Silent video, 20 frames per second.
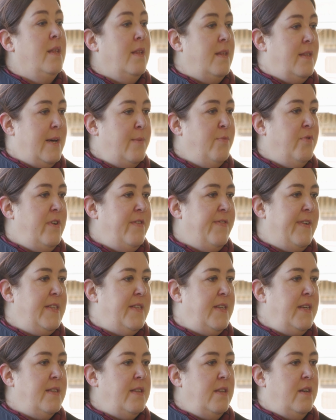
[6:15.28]
Temporary
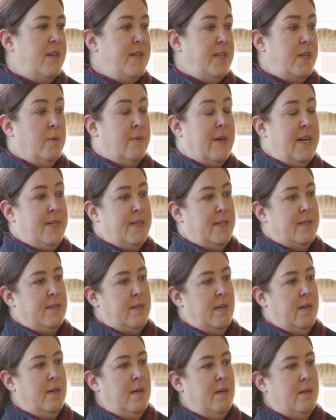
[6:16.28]
fencing is an ideal way to
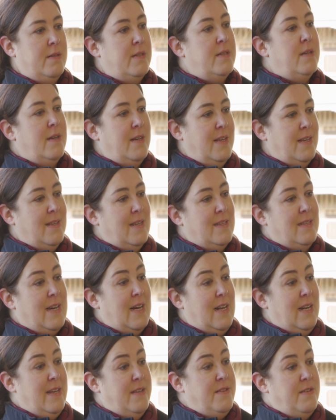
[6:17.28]
start, to
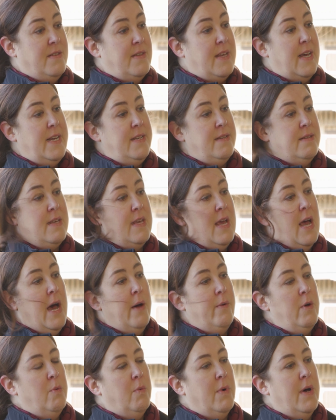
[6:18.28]
exactly as you say, see
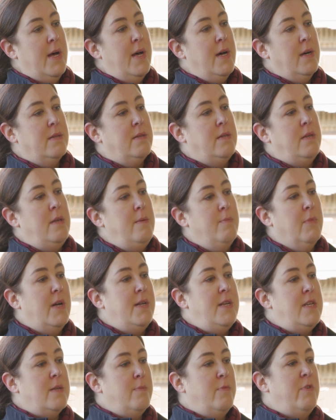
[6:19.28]
how it works. You might
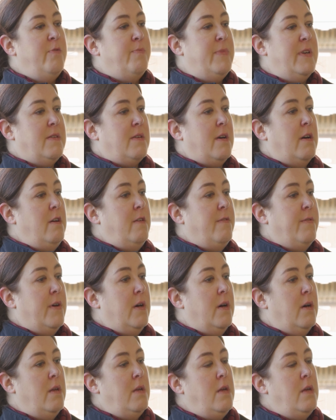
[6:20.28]
need to move bits over.